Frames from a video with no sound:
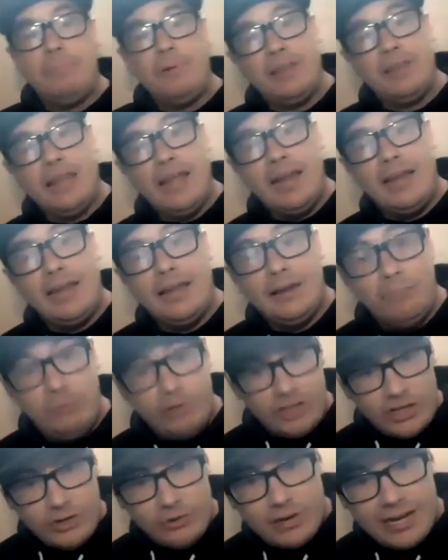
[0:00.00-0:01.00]
But like
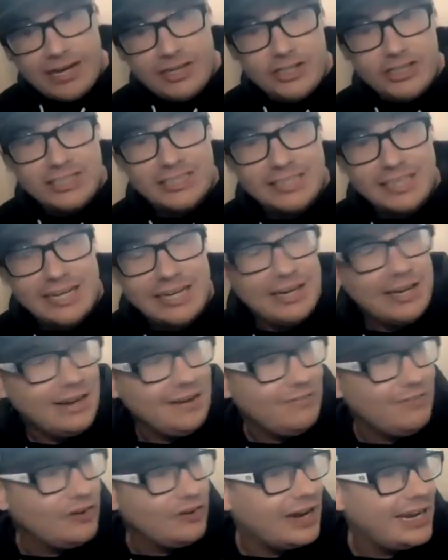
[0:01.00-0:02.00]
what you guys just said,
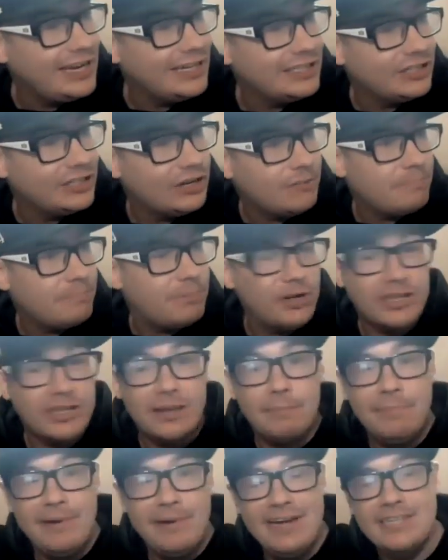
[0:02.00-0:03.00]
if you guys put
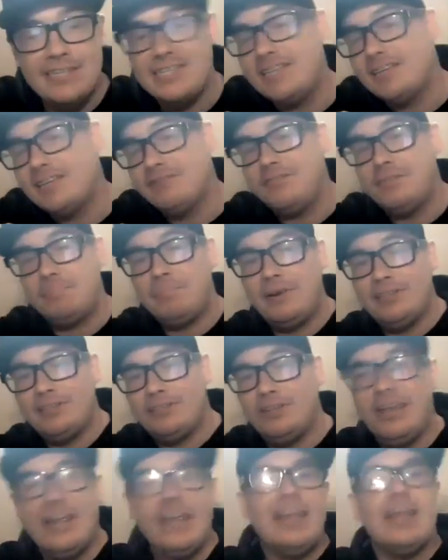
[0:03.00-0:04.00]
the pieces of the
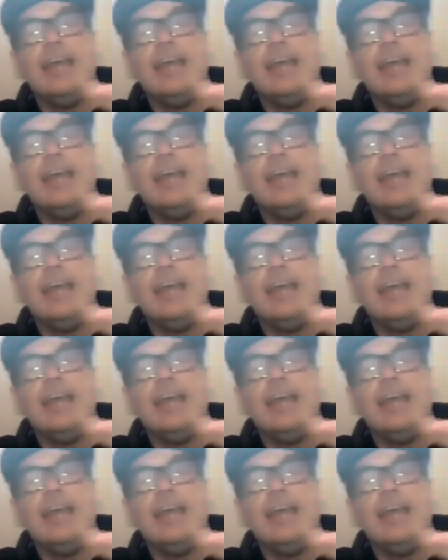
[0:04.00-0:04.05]
puzzle,